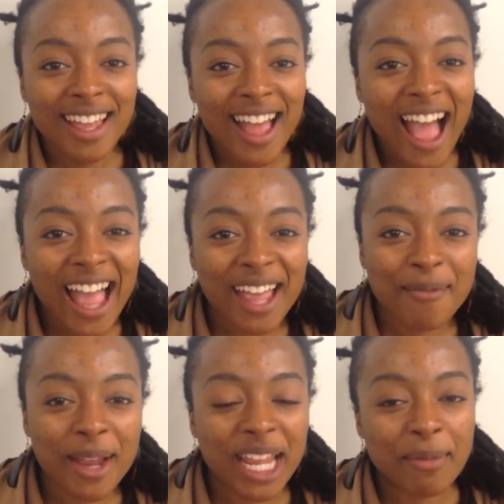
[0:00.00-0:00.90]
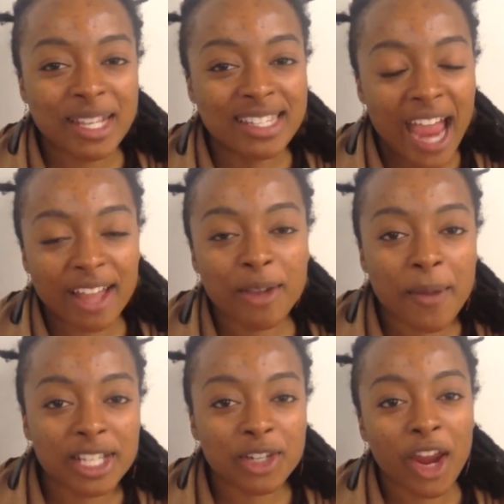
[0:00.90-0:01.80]
Hi, my name is Tyler
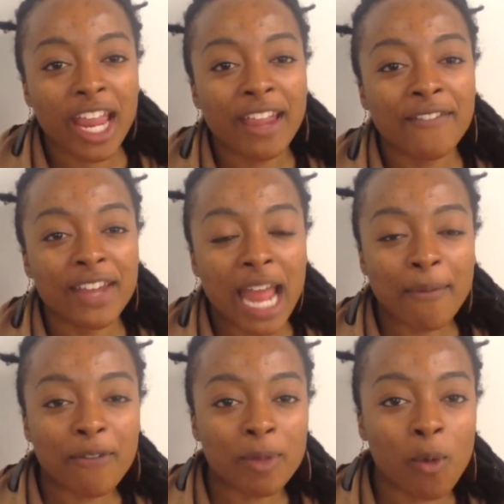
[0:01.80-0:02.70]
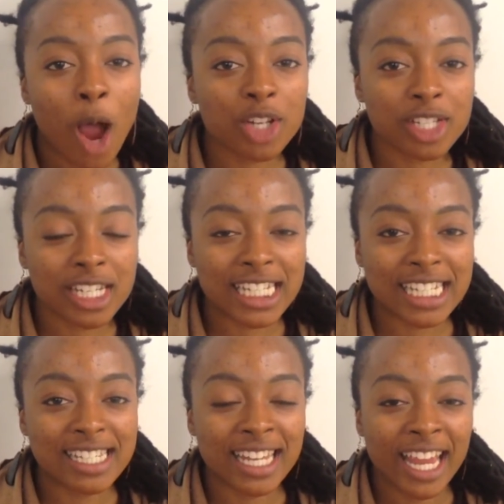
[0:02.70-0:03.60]
Musgrave, and I'm from the Washington,
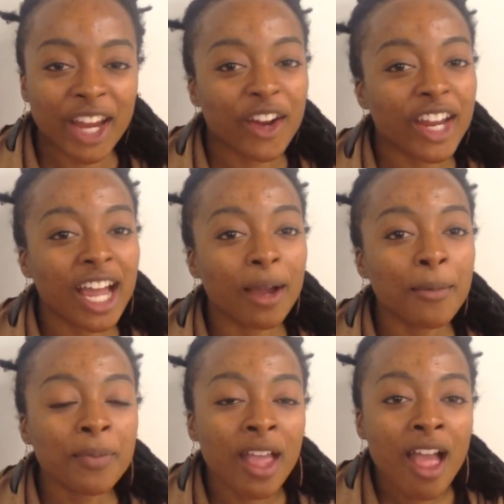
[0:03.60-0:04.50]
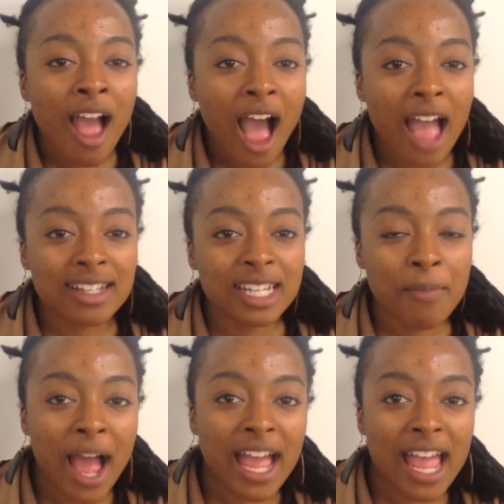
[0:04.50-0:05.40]
D.C. area. I
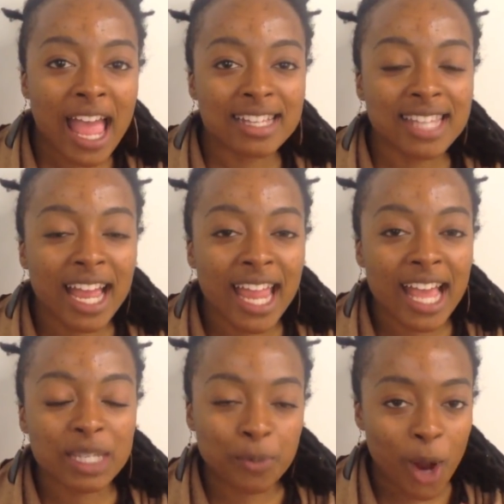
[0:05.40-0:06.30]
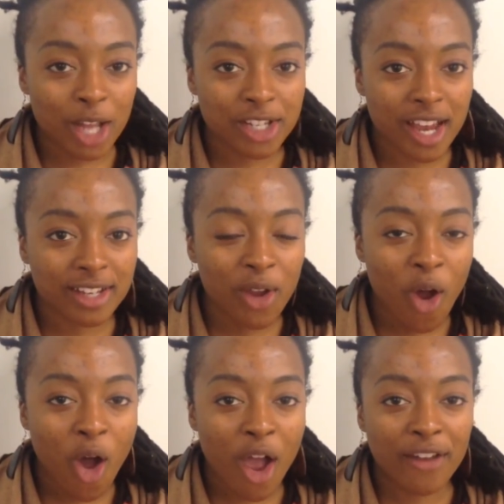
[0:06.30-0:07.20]
did my SIS project
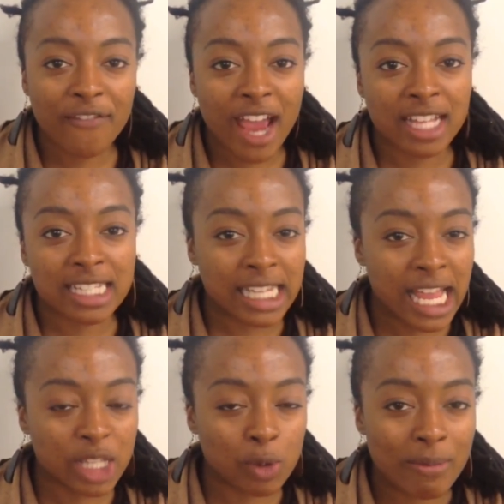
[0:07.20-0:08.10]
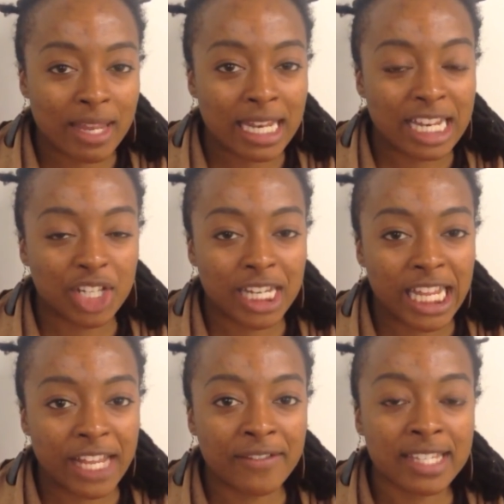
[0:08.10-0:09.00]
on violence against women
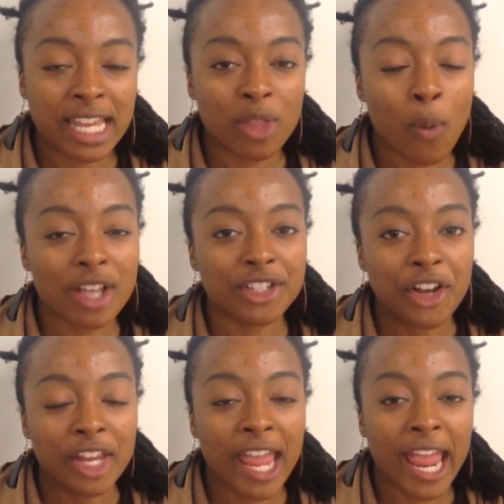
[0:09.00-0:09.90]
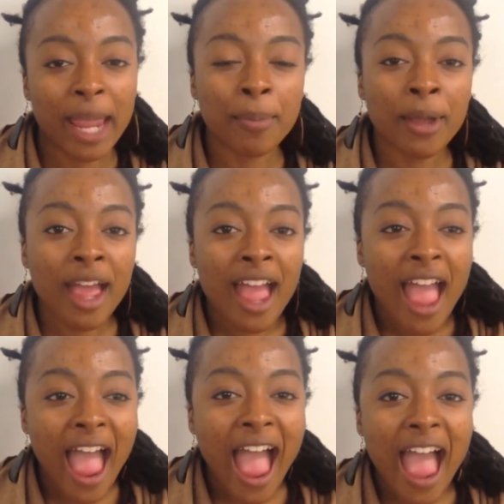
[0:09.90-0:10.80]
initiatives in the Western Cape.
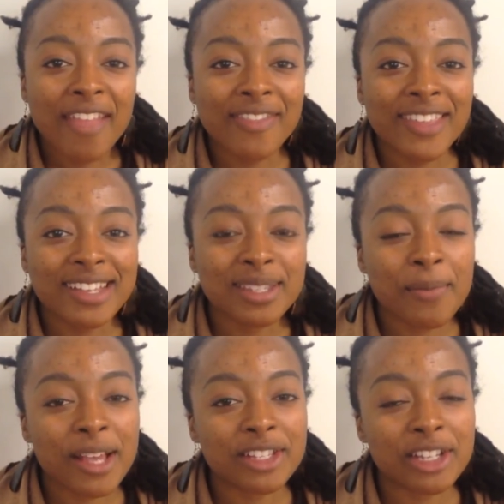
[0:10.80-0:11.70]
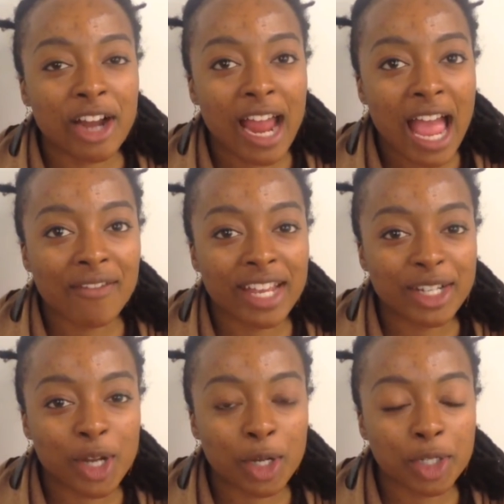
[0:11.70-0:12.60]
And this semester I have
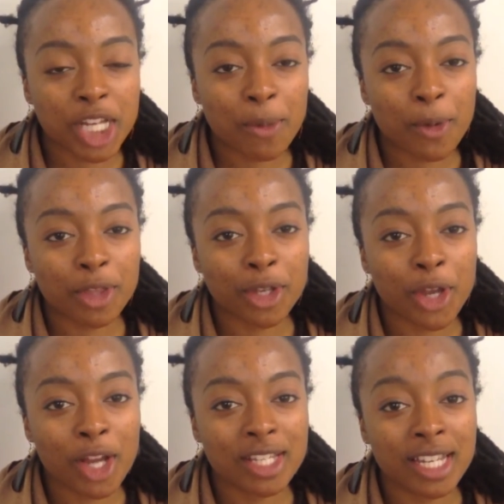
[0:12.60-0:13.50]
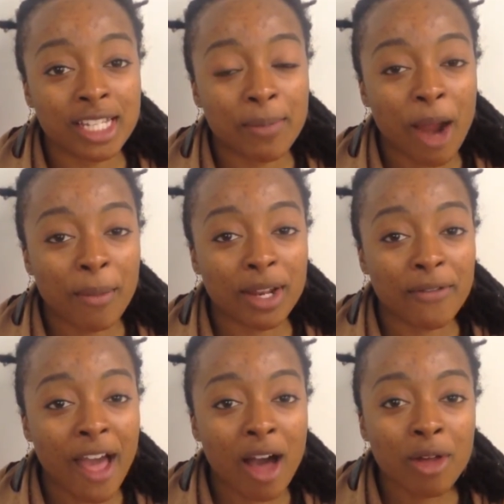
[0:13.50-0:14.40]
an internship with the New York City Department
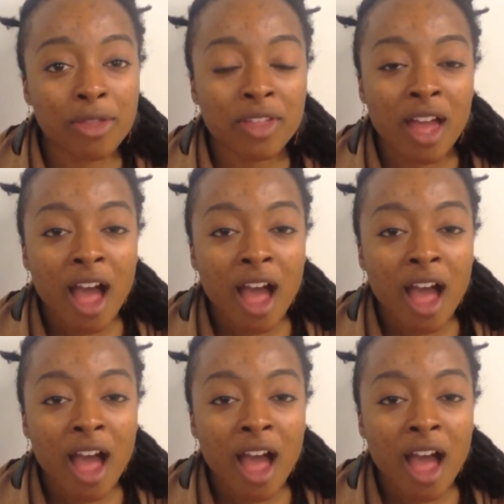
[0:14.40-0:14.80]
of Health,